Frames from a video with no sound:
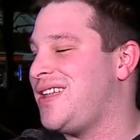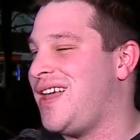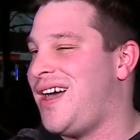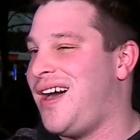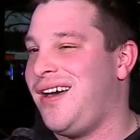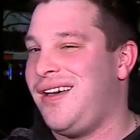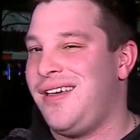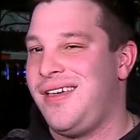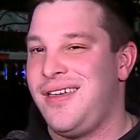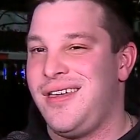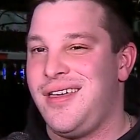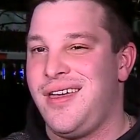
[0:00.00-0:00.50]
And
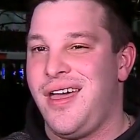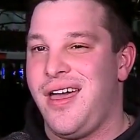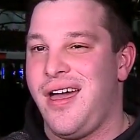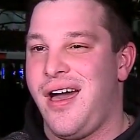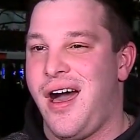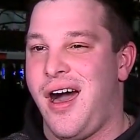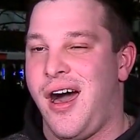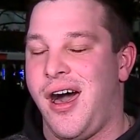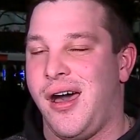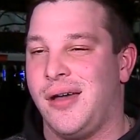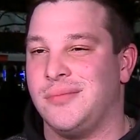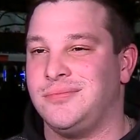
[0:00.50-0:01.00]
uh, yeah,
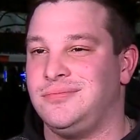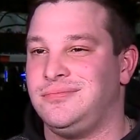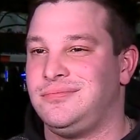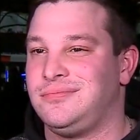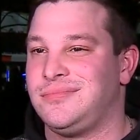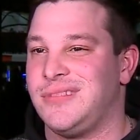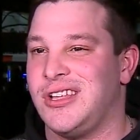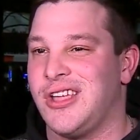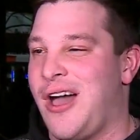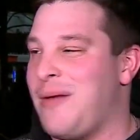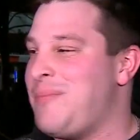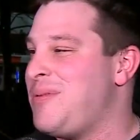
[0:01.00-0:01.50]
um,
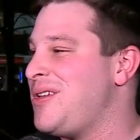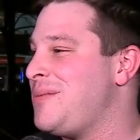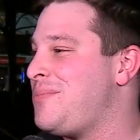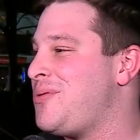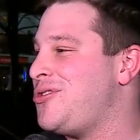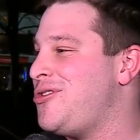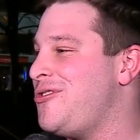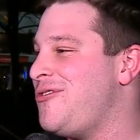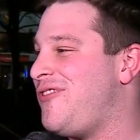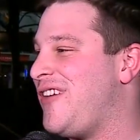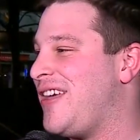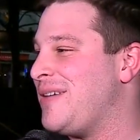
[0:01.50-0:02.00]
you know, I've been a
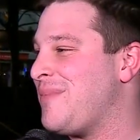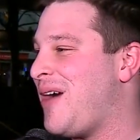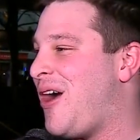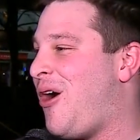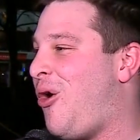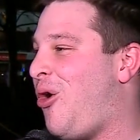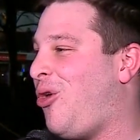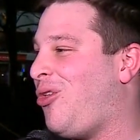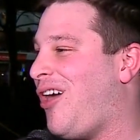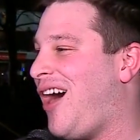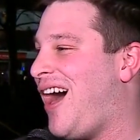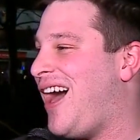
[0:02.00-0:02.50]
Purdue fan my
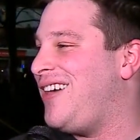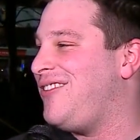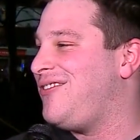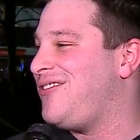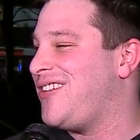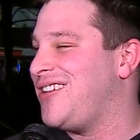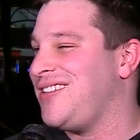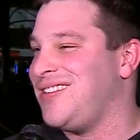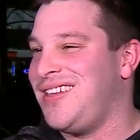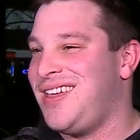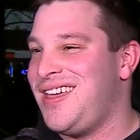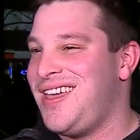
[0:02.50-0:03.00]
whole life,
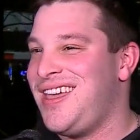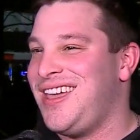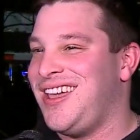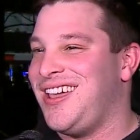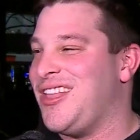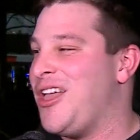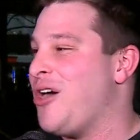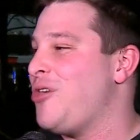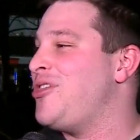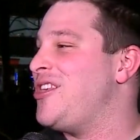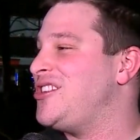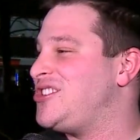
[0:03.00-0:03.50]
and yeah.
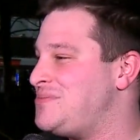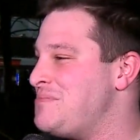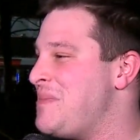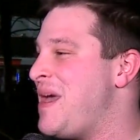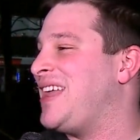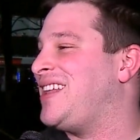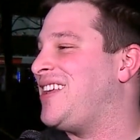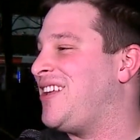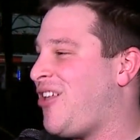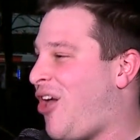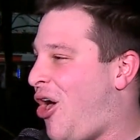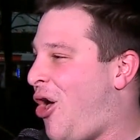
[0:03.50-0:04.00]
you know, this
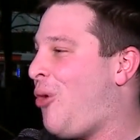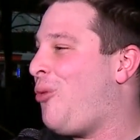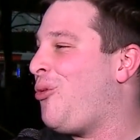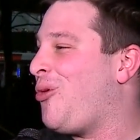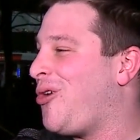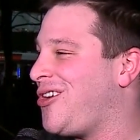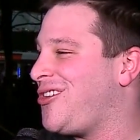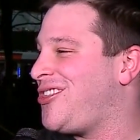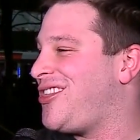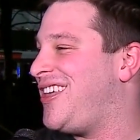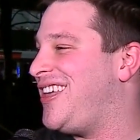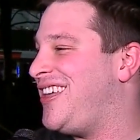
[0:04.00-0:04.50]
made it all
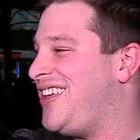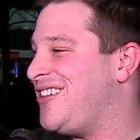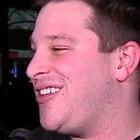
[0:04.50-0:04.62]
worth it.